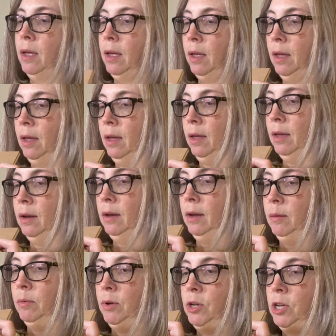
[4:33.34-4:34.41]
and
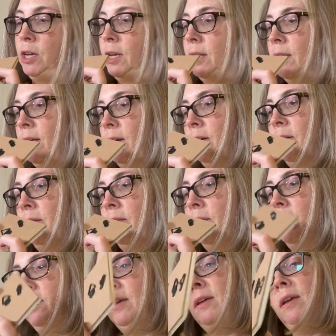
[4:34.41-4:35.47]
double check that all
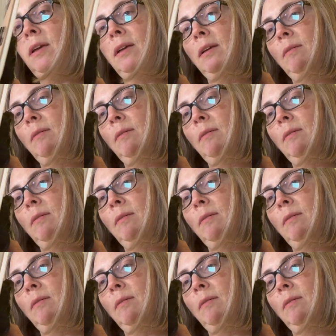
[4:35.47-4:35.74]
the